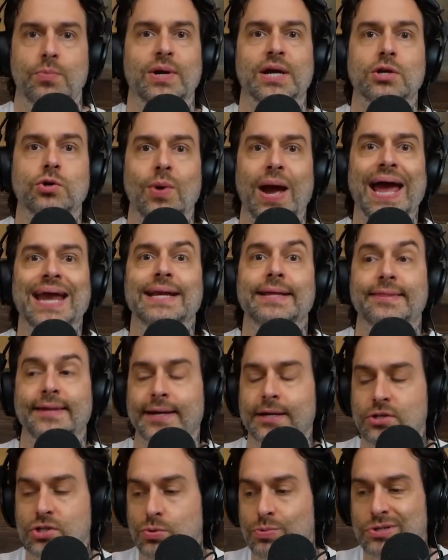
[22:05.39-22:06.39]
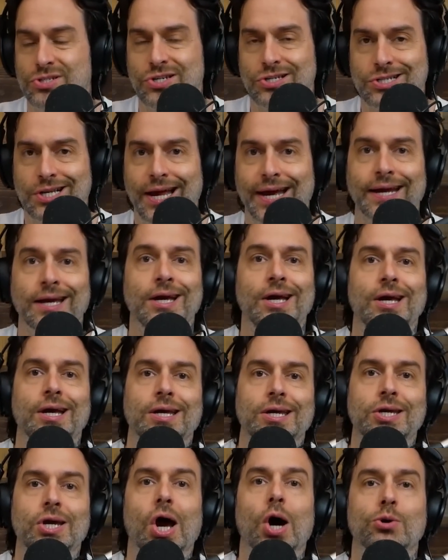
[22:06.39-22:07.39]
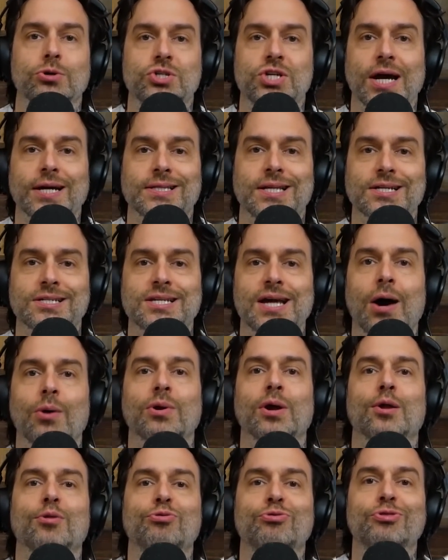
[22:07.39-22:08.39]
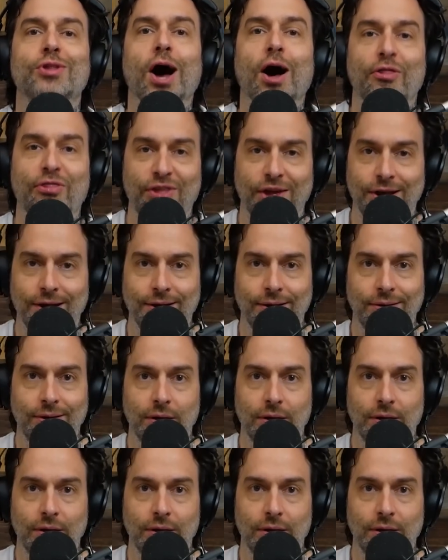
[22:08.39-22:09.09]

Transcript: We could do anything. And she was just like, yo, check this out. Nothing.